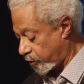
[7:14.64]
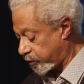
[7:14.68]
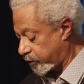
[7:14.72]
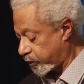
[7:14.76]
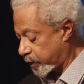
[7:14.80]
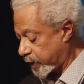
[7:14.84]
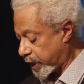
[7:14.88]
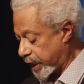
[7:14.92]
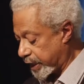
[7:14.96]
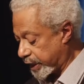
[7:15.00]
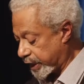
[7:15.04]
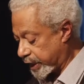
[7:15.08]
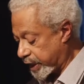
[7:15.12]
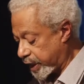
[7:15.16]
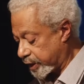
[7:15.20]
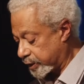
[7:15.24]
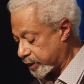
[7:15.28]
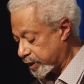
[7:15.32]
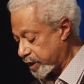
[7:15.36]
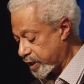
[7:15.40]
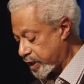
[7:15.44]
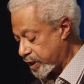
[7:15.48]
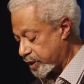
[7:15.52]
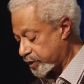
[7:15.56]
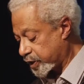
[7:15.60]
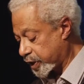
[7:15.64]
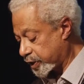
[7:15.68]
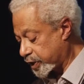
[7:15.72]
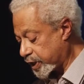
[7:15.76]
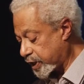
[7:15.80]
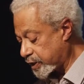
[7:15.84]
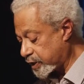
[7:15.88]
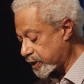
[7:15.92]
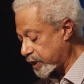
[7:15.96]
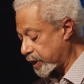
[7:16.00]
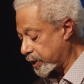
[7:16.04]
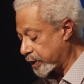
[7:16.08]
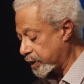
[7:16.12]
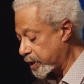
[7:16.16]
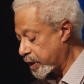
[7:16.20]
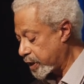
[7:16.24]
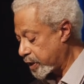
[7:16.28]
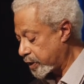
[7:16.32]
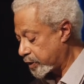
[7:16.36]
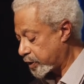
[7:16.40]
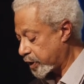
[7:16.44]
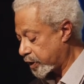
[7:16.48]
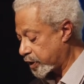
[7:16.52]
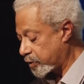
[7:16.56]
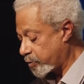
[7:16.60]
of Calicut, suggesting
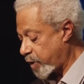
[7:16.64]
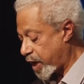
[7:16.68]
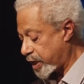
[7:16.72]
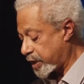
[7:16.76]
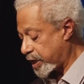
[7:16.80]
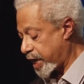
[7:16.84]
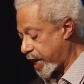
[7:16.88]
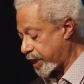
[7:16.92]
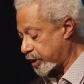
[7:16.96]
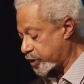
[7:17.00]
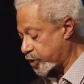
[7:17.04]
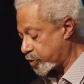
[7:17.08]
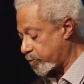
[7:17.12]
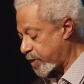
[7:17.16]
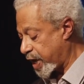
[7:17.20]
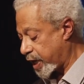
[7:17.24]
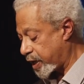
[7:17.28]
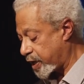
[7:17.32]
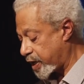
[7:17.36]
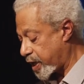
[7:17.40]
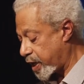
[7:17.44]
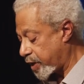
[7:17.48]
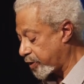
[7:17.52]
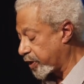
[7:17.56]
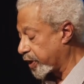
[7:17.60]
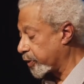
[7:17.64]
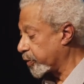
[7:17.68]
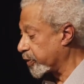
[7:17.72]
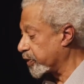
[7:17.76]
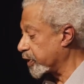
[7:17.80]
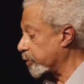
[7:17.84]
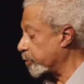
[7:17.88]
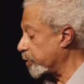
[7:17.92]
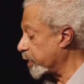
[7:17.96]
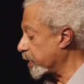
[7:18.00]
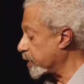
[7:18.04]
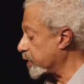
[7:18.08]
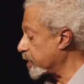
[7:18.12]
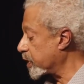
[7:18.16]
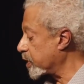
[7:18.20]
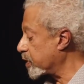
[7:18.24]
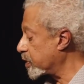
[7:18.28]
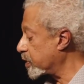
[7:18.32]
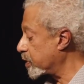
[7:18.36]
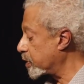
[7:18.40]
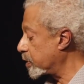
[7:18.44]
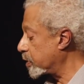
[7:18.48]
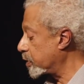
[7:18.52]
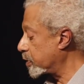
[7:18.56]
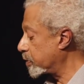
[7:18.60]
that he might like to make curry with the
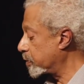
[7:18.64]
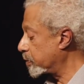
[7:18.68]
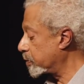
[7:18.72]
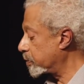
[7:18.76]
pieces.